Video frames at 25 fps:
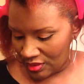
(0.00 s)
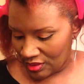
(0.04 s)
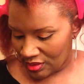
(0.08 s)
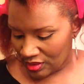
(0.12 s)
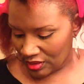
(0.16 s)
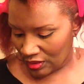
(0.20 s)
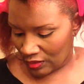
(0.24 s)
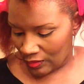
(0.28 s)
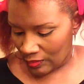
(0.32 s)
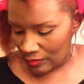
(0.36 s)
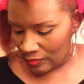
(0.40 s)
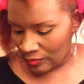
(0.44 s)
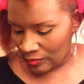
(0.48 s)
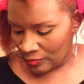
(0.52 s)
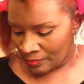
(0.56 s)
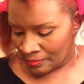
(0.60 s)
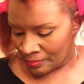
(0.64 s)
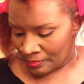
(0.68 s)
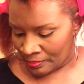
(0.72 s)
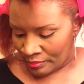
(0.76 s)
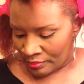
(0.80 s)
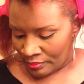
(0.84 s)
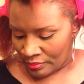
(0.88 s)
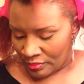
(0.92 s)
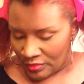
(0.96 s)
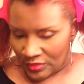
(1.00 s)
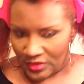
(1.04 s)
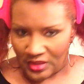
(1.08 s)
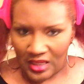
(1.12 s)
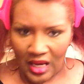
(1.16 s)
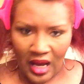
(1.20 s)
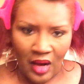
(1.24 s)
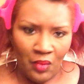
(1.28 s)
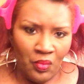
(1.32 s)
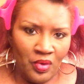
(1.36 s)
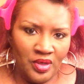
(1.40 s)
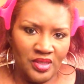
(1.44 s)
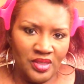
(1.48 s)
So I
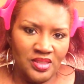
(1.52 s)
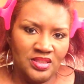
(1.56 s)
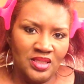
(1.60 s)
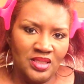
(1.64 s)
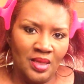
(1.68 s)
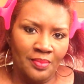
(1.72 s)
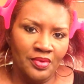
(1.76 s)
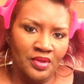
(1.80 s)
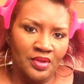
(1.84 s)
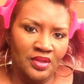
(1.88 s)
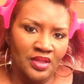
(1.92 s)
wanted something